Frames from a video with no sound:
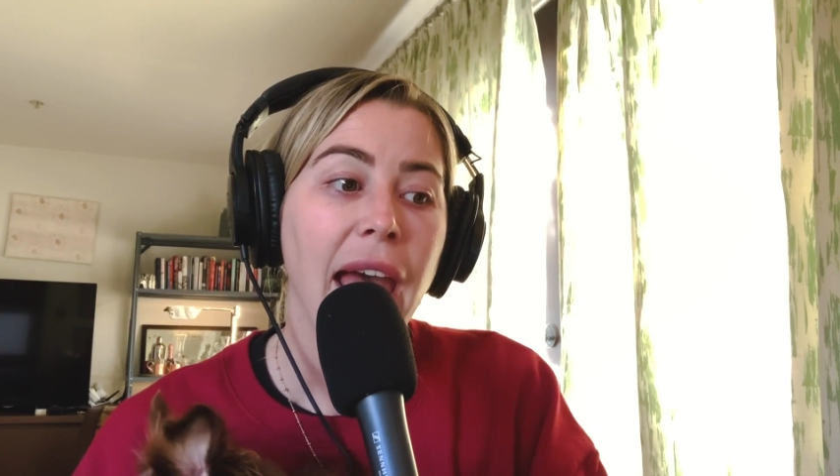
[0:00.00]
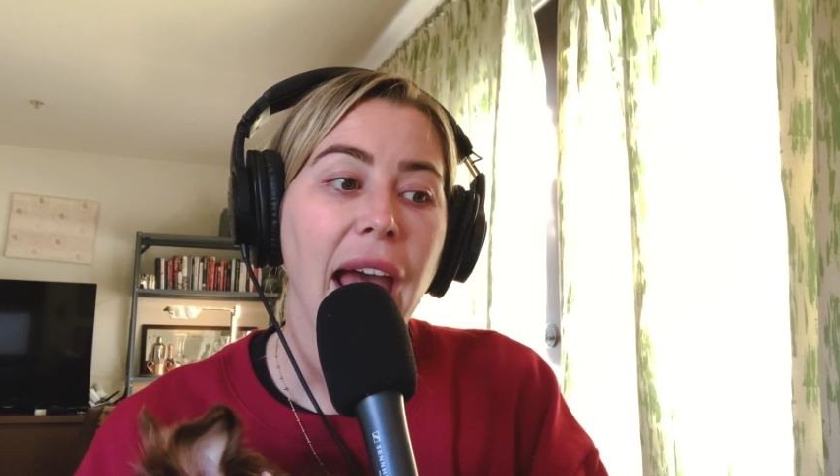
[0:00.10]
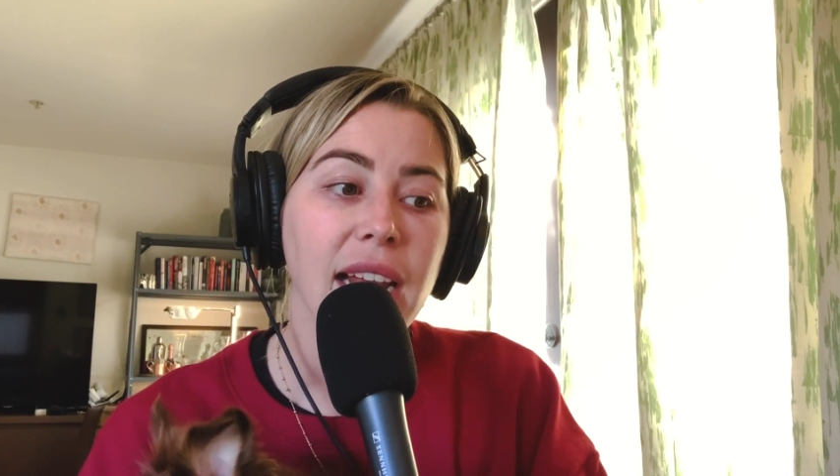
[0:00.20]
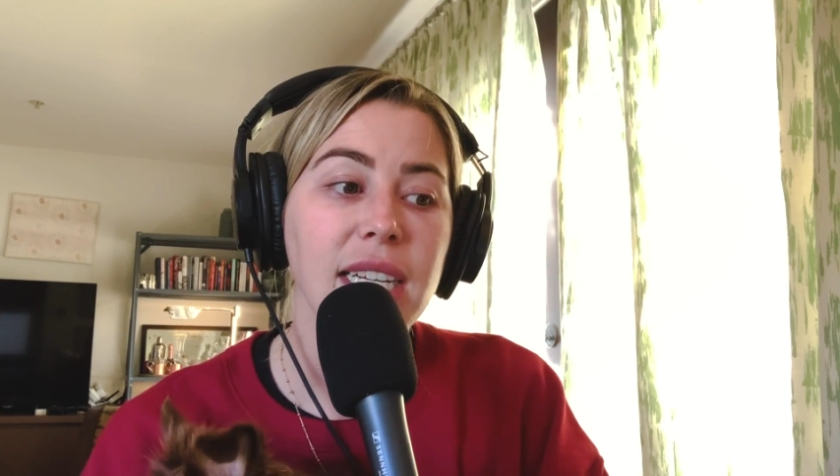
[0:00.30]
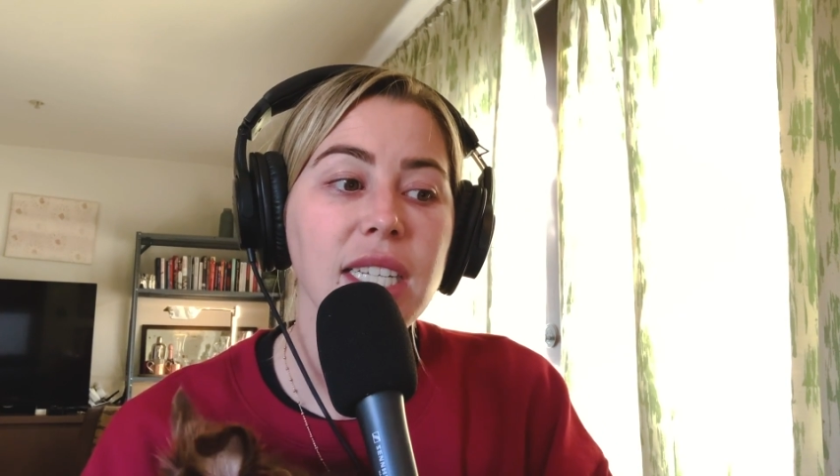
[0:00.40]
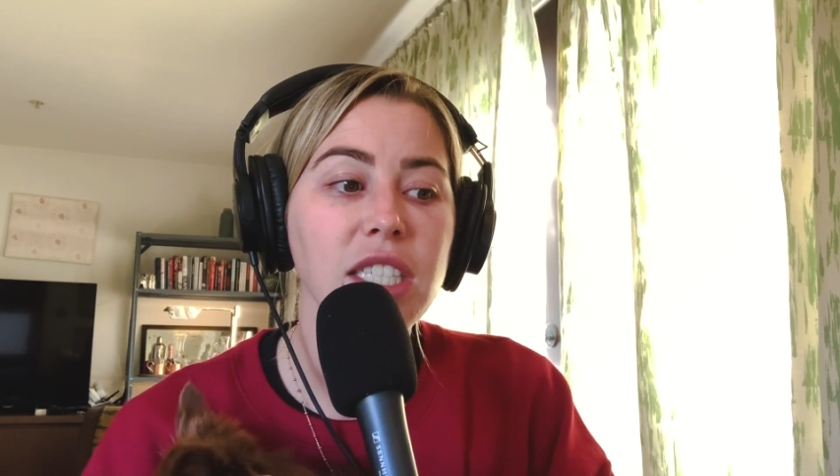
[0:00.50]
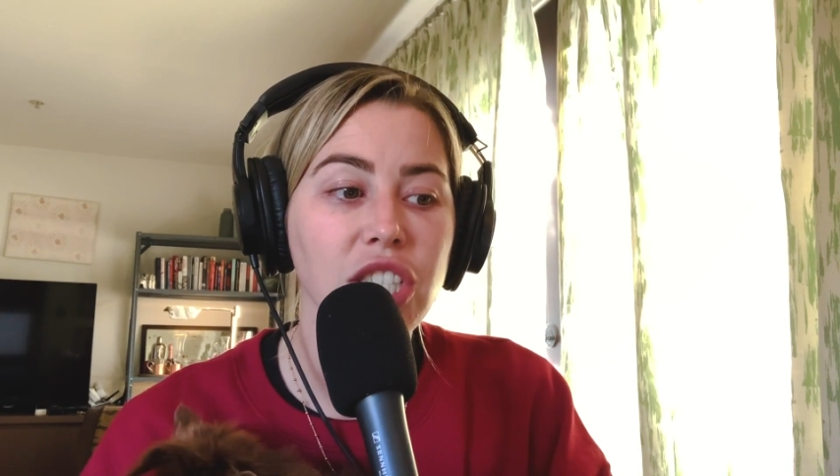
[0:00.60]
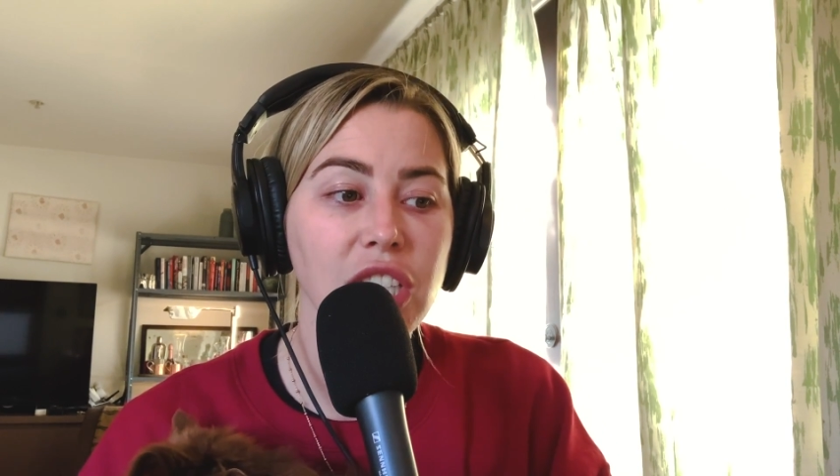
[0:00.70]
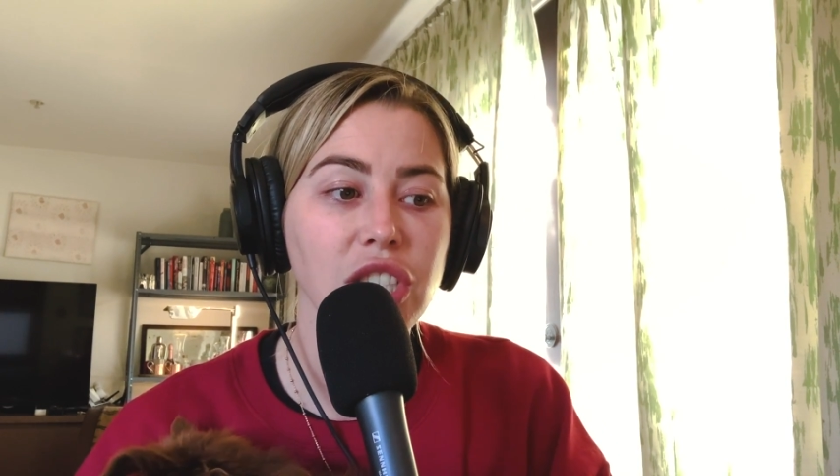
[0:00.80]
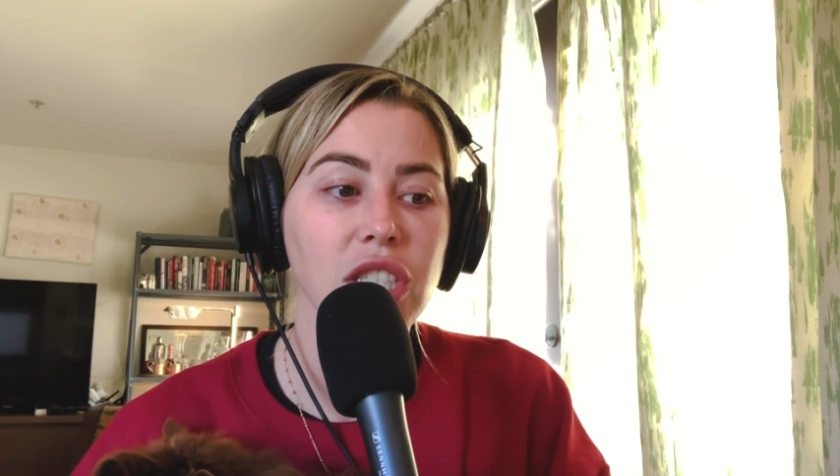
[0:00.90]
Any
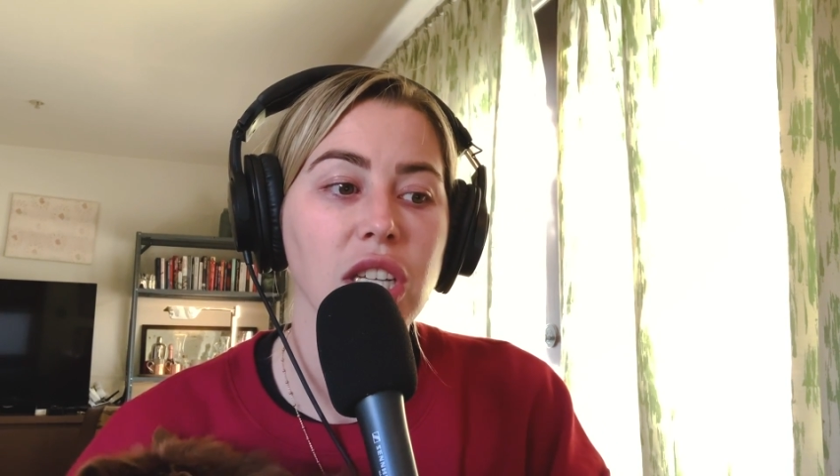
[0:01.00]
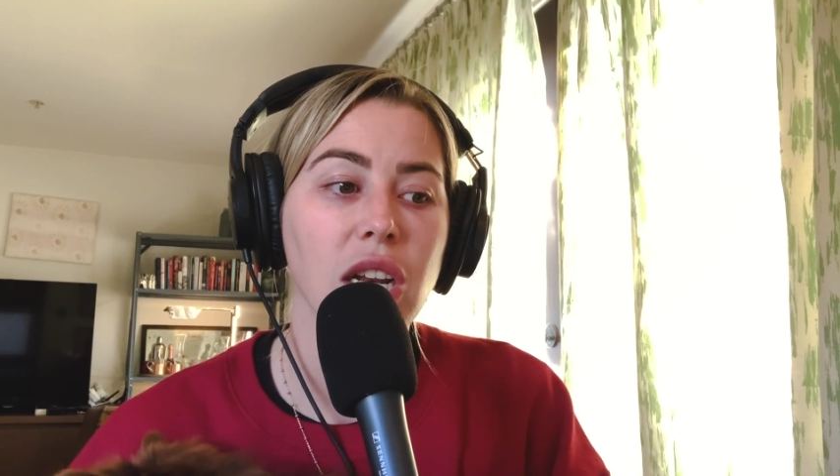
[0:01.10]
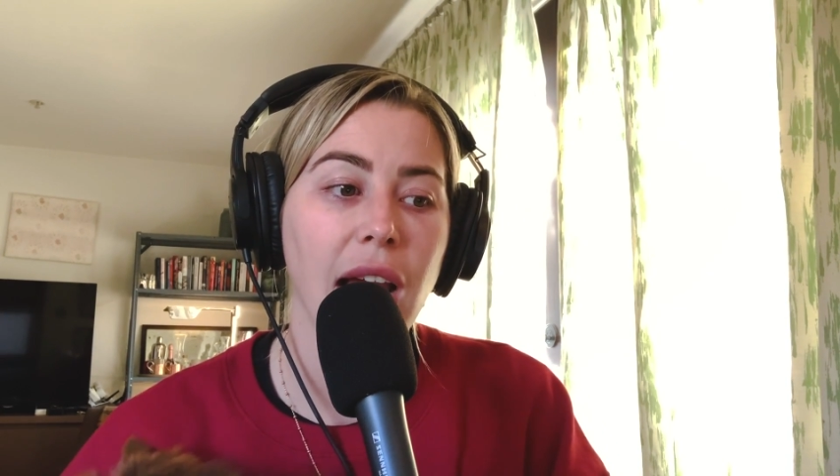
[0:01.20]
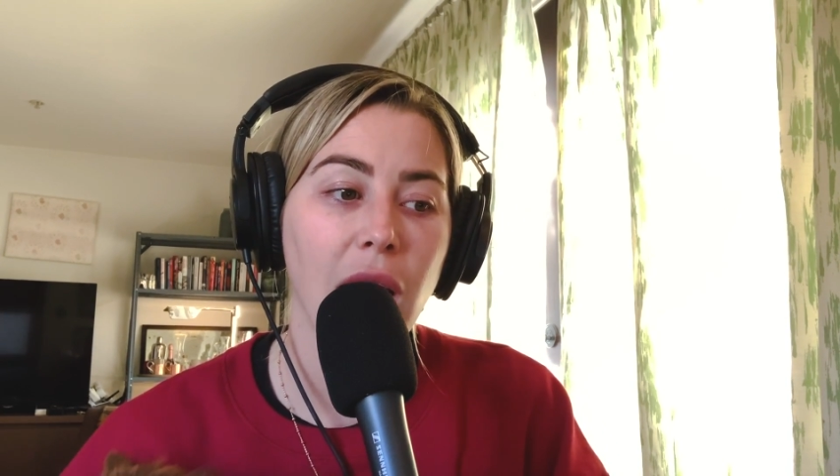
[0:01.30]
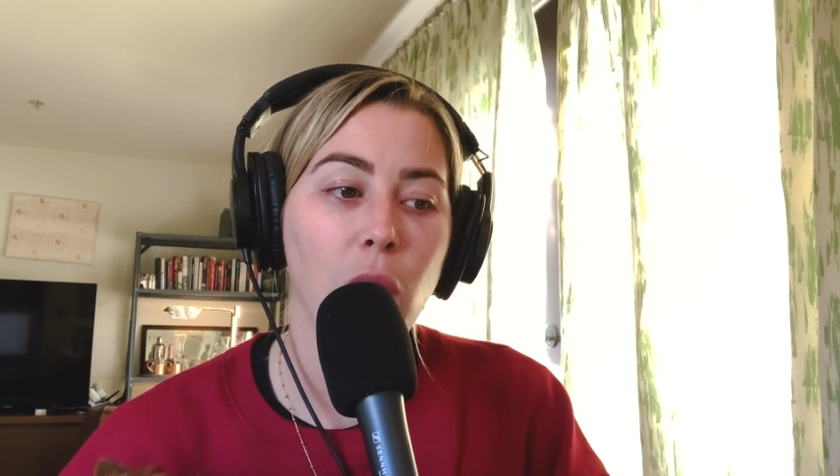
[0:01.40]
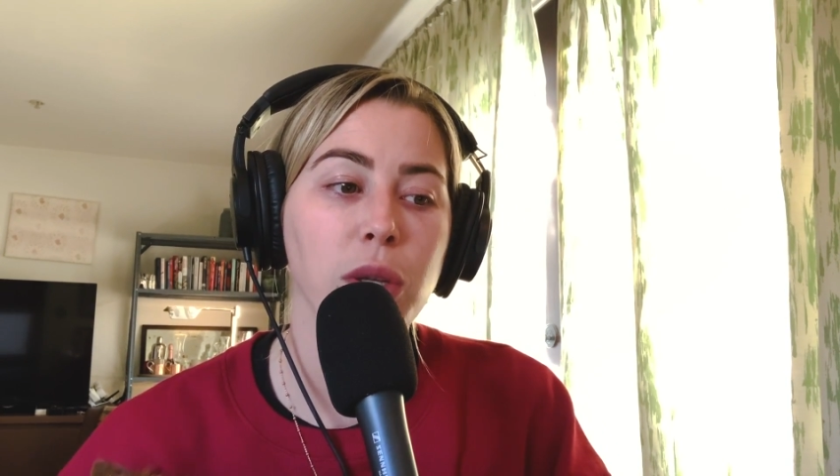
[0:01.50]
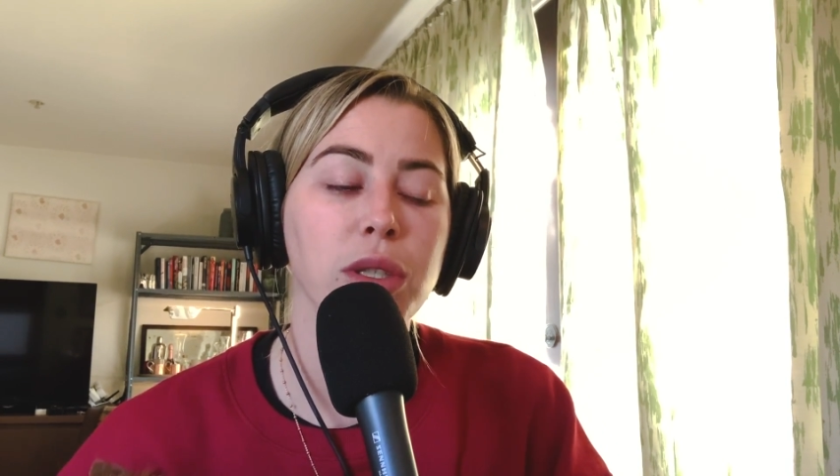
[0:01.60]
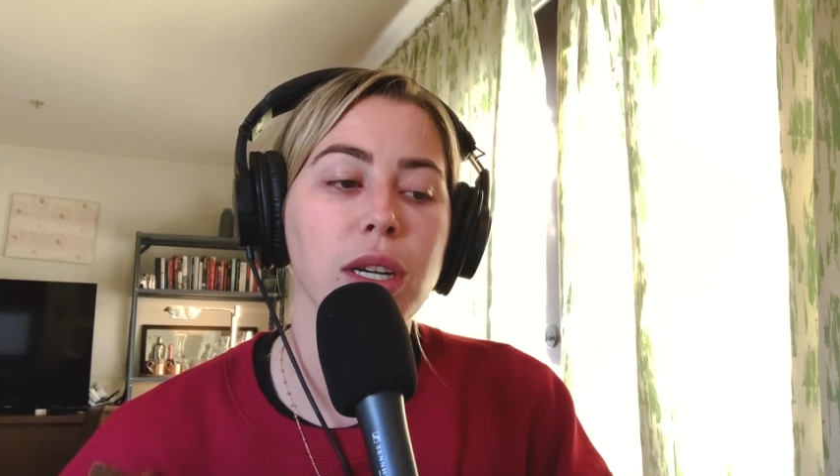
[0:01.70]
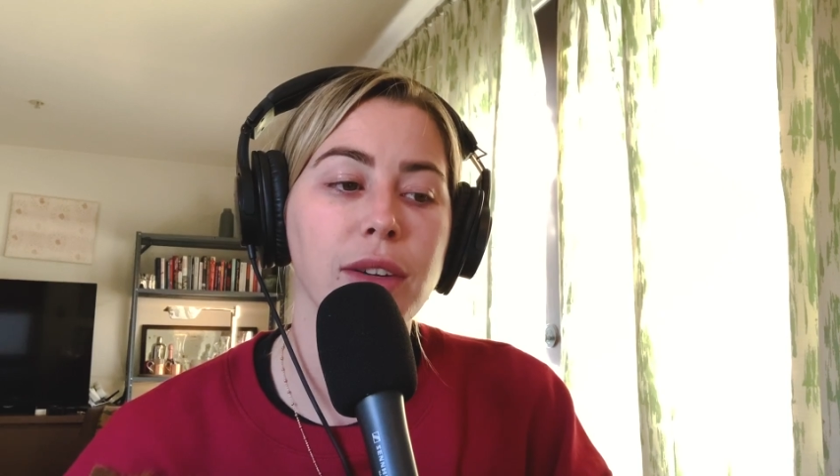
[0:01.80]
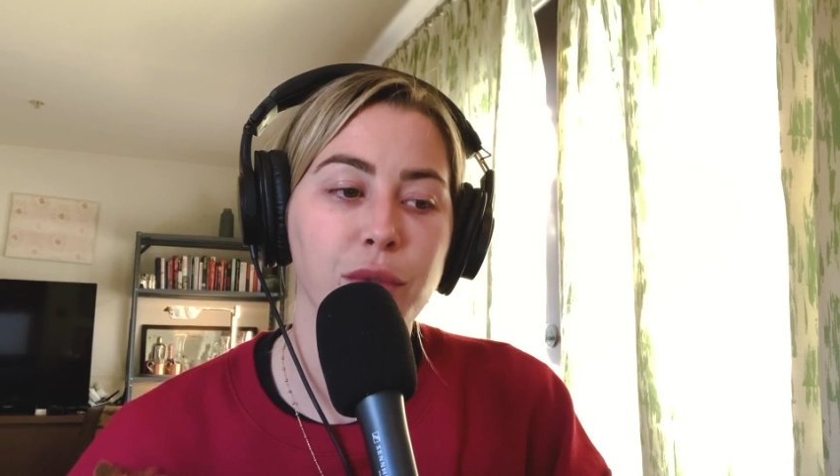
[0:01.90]
suggestions on how
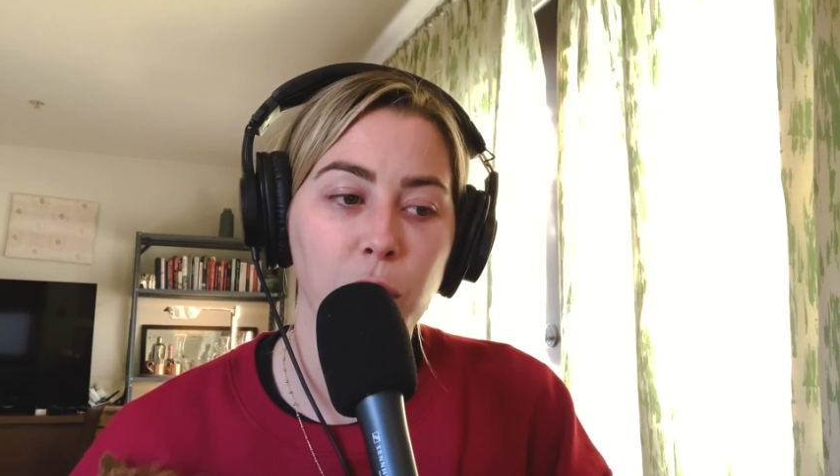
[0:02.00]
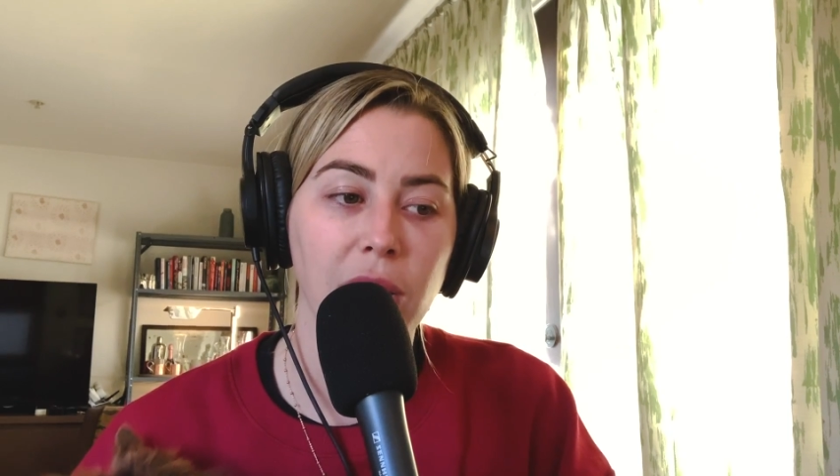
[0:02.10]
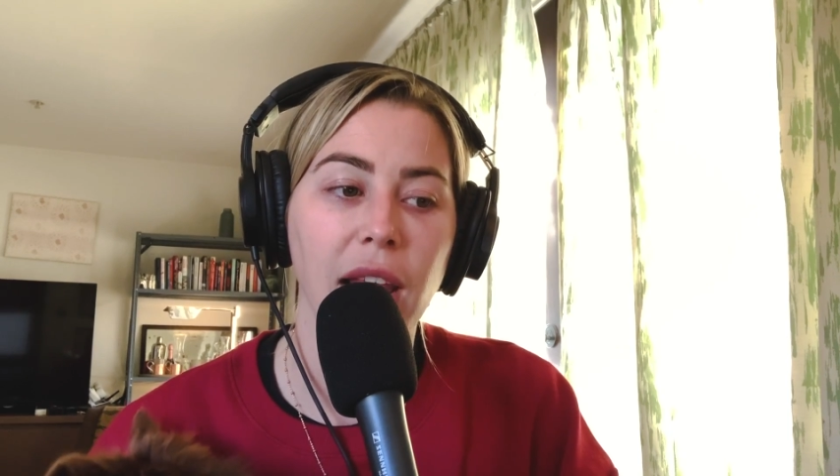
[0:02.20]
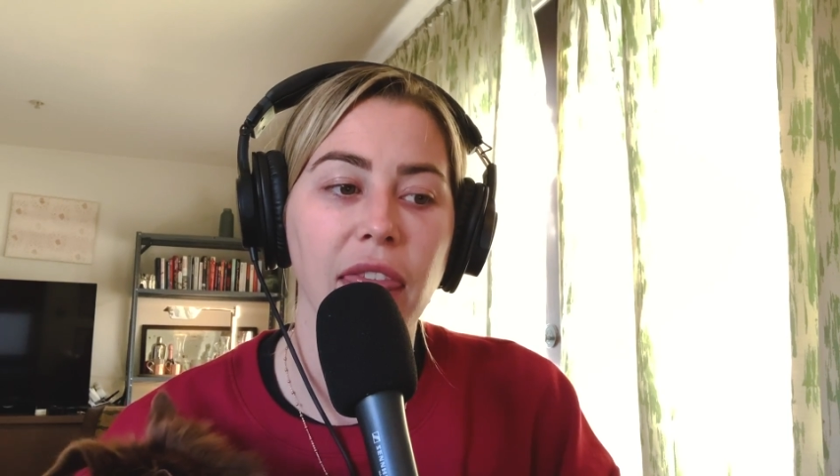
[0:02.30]
to avoid